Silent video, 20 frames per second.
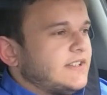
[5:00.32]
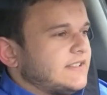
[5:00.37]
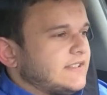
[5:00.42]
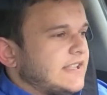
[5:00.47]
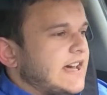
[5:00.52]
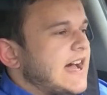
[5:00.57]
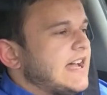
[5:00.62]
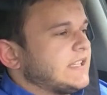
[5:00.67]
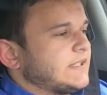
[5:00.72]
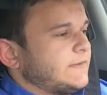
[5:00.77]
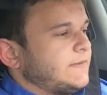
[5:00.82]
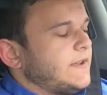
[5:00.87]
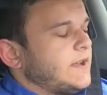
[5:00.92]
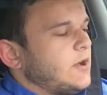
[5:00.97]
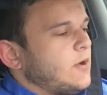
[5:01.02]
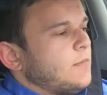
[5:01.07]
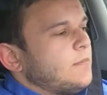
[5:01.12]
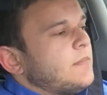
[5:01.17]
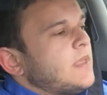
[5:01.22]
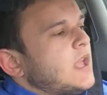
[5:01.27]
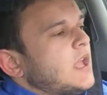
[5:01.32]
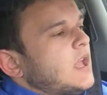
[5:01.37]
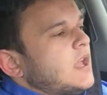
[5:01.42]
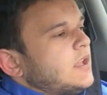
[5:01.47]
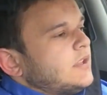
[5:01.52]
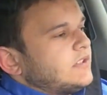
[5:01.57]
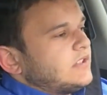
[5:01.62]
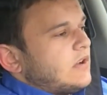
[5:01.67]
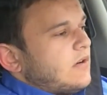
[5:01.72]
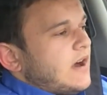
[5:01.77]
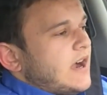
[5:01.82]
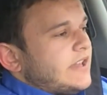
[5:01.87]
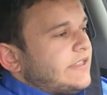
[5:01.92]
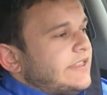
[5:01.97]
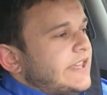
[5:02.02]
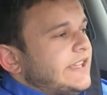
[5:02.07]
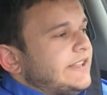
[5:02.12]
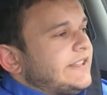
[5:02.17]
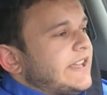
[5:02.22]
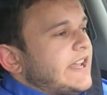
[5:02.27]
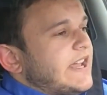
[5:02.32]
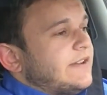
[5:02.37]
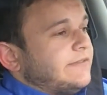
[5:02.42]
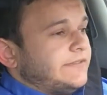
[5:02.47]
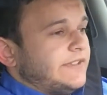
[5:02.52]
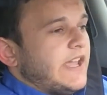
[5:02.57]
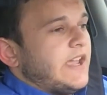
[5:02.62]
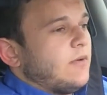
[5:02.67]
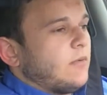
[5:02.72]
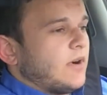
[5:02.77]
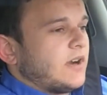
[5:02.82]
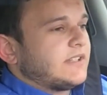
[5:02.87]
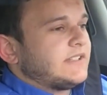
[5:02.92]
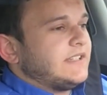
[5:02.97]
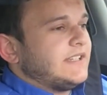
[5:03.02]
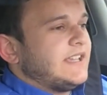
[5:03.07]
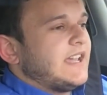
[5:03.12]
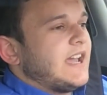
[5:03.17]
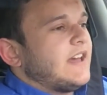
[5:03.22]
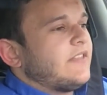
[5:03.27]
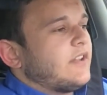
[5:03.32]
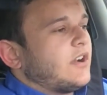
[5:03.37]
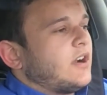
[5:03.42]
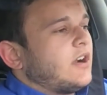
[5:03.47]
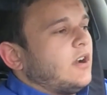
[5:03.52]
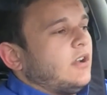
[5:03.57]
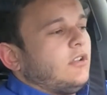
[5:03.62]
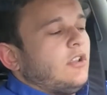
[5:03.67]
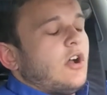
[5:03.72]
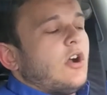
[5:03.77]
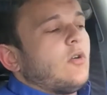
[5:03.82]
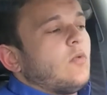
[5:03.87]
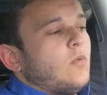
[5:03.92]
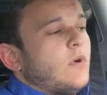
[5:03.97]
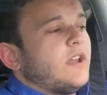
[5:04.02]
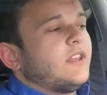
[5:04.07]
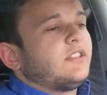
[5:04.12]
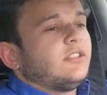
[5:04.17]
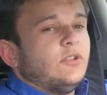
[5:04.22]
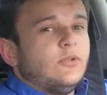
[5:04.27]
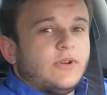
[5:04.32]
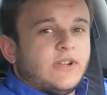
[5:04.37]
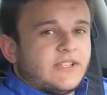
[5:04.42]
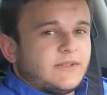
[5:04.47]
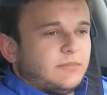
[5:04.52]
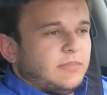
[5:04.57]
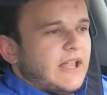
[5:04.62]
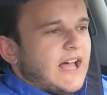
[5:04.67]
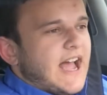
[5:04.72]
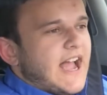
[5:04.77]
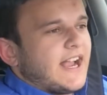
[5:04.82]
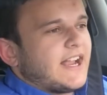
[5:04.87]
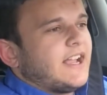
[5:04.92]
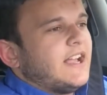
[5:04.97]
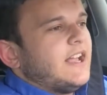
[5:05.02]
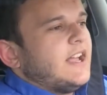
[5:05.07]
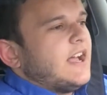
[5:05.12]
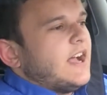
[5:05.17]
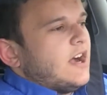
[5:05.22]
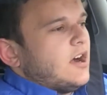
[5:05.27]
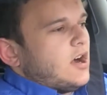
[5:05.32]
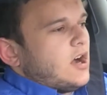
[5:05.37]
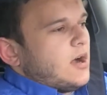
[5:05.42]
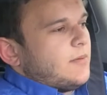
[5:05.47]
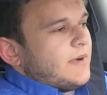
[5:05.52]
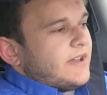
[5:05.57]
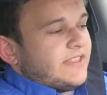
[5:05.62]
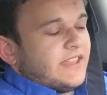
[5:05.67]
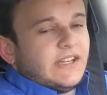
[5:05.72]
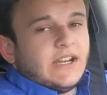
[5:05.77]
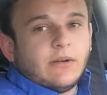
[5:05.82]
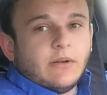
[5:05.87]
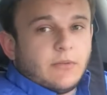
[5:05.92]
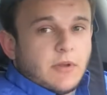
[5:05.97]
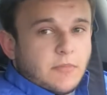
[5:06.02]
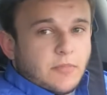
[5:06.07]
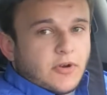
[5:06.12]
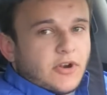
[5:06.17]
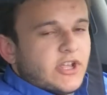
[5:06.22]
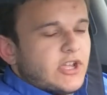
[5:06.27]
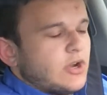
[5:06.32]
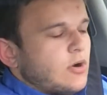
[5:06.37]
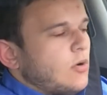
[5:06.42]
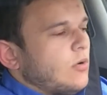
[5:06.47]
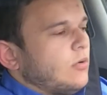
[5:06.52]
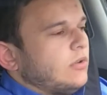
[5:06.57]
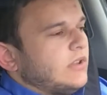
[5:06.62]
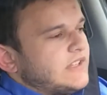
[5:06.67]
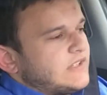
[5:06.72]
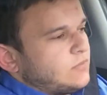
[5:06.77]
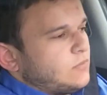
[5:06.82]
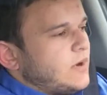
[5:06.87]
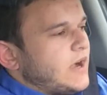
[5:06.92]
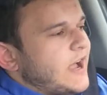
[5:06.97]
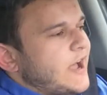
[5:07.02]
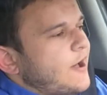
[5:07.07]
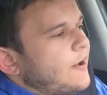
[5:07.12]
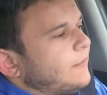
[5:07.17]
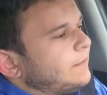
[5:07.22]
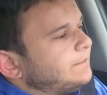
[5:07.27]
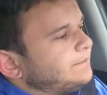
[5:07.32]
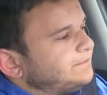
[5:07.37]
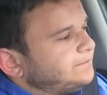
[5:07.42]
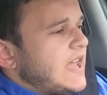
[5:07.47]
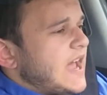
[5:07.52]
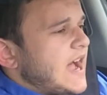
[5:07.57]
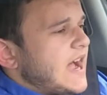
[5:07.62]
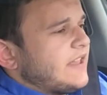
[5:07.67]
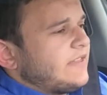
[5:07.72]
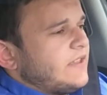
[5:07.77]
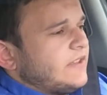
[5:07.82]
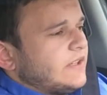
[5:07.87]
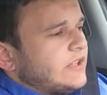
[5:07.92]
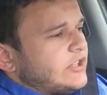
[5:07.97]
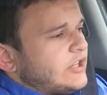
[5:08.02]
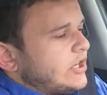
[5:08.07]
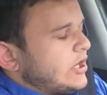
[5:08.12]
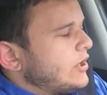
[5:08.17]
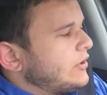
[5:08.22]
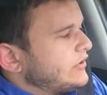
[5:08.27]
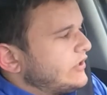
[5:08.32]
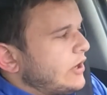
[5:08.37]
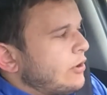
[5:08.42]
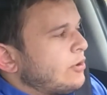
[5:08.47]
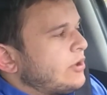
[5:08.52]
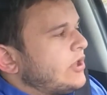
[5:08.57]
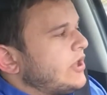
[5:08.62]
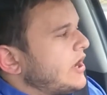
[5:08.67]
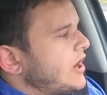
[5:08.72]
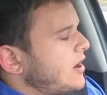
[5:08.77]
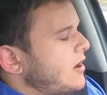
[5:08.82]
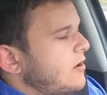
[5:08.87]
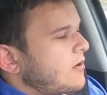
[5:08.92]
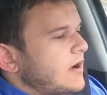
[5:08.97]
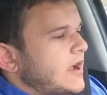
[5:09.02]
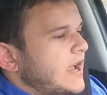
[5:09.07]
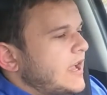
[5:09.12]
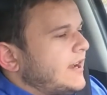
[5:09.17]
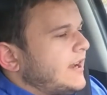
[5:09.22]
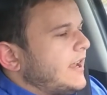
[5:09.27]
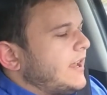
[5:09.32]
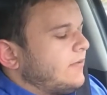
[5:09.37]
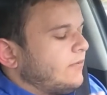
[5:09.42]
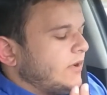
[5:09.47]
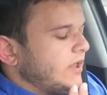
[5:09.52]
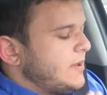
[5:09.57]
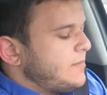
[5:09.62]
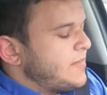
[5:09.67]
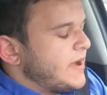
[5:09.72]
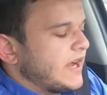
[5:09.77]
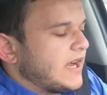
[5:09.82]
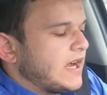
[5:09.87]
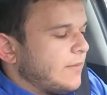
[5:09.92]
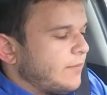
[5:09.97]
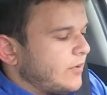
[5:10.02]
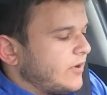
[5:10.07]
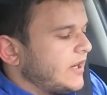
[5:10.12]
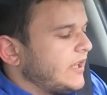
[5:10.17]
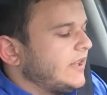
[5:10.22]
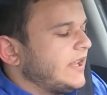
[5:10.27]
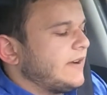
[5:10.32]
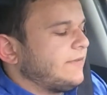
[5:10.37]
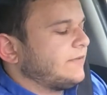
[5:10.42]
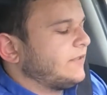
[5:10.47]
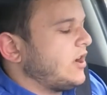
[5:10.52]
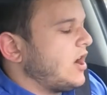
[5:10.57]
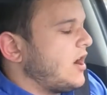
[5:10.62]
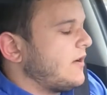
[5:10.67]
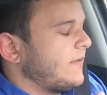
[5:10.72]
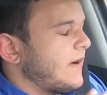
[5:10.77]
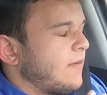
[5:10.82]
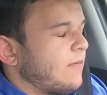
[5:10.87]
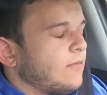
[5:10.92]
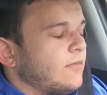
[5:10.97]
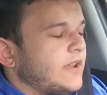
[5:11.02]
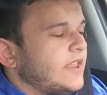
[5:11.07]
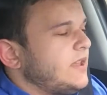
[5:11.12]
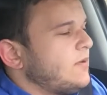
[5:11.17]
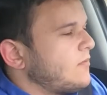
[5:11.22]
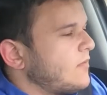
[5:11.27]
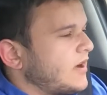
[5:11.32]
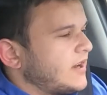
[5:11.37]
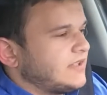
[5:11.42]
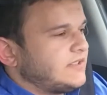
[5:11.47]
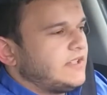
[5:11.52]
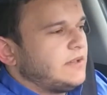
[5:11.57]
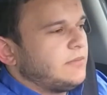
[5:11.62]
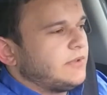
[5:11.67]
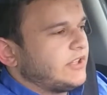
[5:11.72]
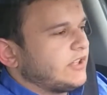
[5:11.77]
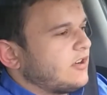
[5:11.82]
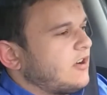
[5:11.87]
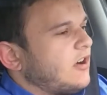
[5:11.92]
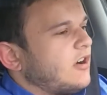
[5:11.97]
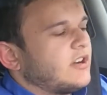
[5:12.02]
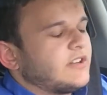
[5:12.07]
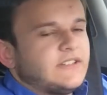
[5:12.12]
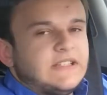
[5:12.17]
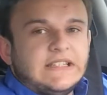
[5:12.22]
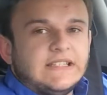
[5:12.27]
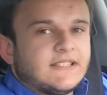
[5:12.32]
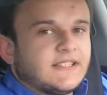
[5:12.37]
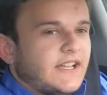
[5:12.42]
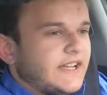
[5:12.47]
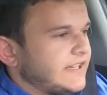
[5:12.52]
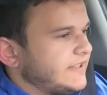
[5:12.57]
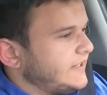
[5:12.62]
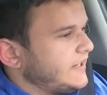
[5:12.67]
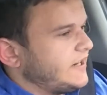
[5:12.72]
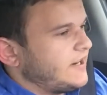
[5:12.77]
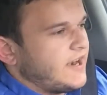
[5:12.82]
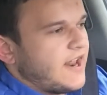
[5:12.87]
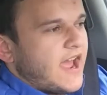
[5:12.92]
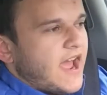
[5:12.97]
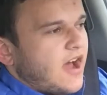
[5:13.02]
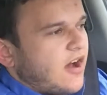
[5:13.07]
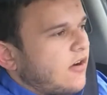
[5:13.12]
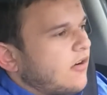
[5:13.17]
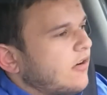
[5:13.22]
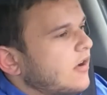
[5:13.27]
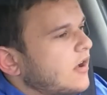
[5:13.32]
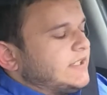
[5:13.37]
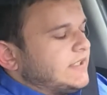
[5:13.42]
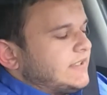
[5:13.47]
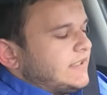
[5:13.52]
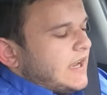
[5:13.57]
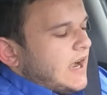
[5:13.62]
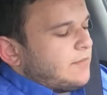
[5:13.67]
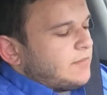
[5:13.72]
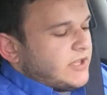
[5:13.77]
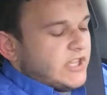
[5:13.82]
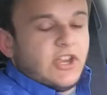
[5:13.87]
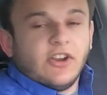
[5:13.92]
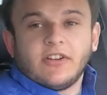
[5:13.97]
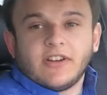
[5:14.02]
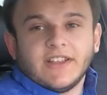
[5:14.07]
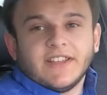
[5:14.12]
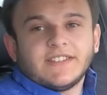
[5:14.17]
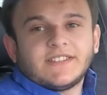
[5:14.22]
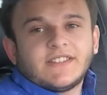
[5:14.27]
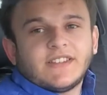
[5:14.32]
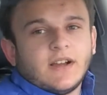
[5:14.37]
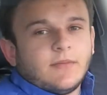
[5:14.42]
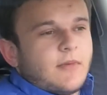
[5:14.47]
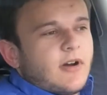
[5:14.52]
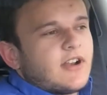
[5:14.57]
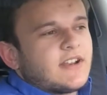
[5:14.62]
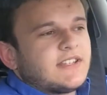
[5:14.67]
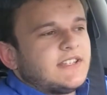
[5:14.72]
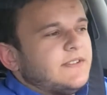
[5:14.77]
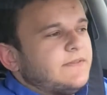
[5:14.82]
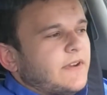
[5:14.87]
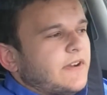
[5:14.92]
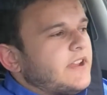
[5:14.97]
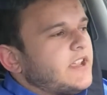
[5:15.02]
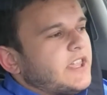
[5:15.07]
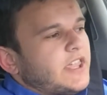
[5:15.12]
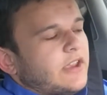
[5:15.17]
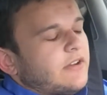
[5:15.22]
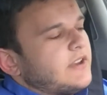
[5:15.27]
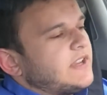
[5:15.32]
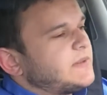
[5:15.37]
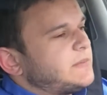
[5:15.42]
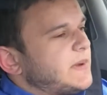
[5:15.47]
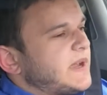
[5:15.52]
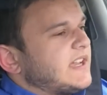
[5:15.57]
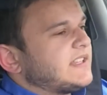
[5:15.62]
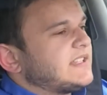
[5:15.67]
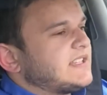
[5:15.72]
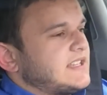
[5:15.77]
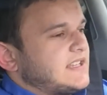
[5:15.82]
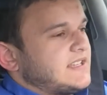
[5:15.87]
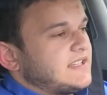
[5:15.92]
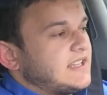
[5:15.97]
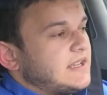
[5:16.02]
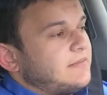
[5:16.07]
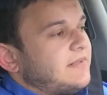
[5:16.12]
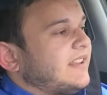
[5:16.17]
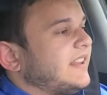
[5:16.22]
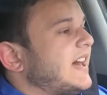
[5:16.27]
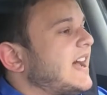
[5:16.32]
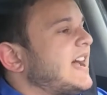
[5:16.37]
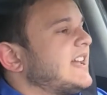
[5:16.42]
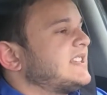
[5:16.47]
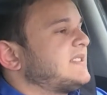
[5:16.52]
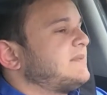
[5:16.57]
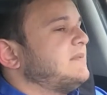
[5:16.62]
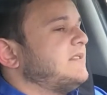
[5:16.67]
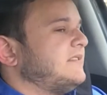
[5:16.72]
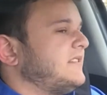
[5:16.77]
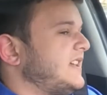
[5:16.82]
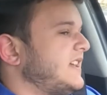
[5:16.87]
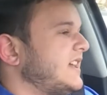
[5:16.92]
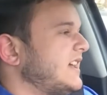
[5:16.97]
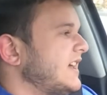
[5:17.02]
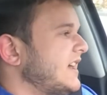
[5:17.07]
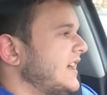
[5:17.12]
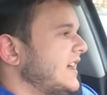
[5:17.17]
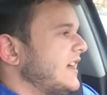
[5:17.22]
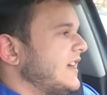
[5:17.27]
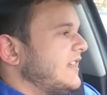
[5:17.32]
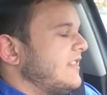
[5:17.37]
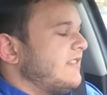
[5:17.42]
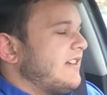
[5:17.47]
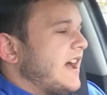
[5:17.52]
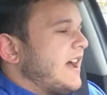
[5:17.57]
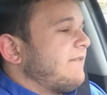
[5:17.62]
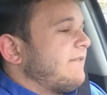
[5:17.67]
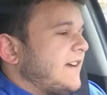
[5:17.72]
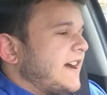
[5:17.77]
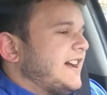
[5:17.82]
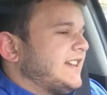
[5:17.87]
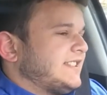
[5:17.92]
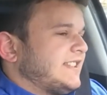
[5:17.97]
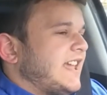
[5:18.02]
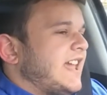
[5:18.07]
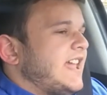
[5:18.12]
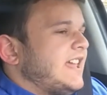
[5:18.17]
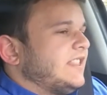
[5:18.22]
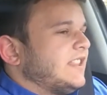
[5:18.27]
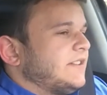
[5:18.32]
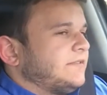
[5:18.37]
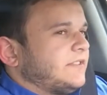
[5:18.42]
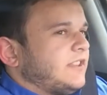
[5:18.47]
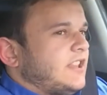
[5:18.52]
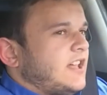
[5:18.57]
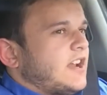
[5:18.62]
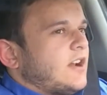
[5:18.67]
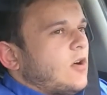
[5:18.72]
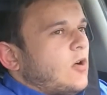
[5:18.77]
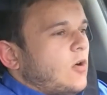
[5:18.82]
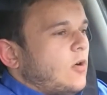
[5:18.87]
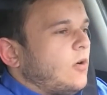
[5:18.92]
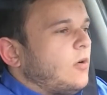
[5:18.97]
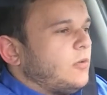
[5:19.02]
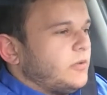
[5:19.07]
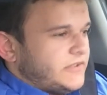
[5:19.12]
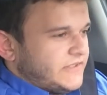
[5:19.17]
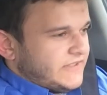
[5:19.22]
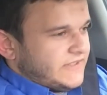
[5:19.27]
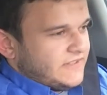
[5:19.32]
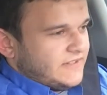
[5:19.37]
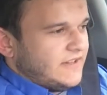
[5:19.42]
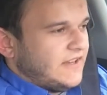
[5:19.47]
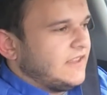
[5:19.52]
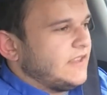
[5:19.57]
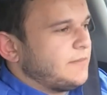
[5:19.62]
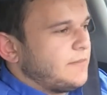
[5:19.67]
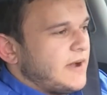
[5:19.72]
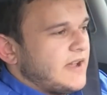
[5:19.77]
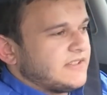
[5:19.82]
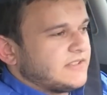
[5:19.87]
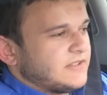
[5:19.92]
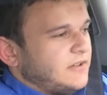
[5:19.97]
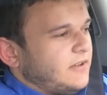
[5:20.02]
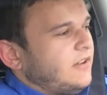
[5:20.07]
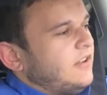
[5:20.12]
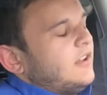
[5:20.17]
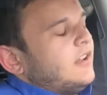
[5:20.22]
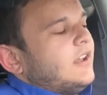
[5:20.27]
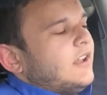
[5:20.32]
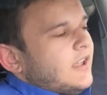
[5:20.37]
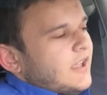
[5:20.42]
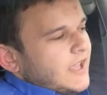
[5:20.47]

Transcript: in this last film. So I think that if they work together along with Lucas Black, I think that would be pretty cool as well. But yeah, I think they should go Tokyo and really pick up where they left off. I really want to see what the car scene's like there now. I'm curious. I'm honestly very curious because, as I said in my last movie, that Fast 8 left a lot of holes in the puzzle.